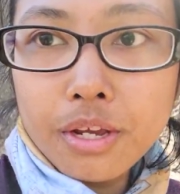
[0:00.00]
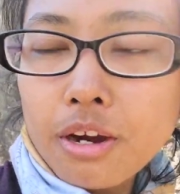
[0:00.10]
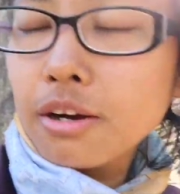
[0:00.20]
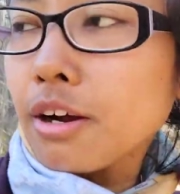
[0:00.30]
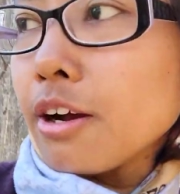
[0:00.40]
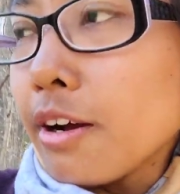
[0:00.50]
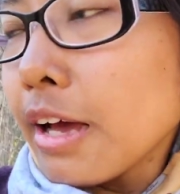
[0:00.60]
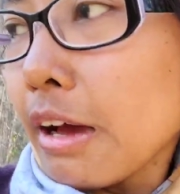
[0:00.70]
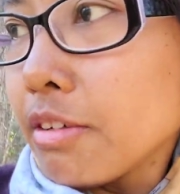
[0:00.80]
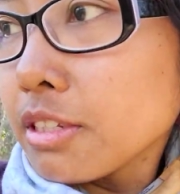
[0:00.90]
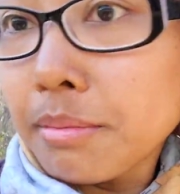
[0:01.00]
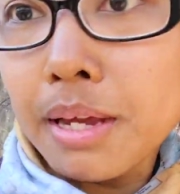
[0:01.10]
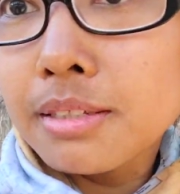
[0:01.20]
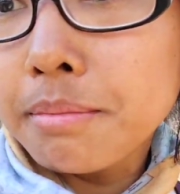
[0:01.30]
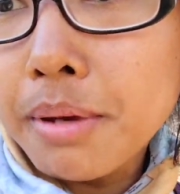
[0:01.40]
are having some
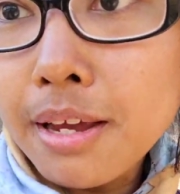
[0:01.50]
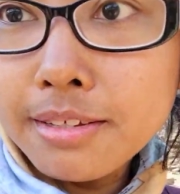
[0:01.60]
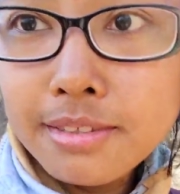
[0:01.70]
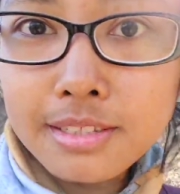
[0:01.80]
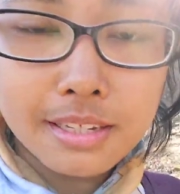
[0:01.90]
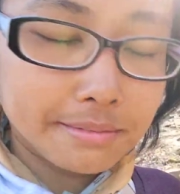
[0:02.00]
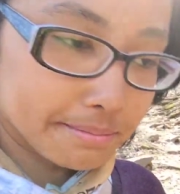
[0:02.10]
aches and pains.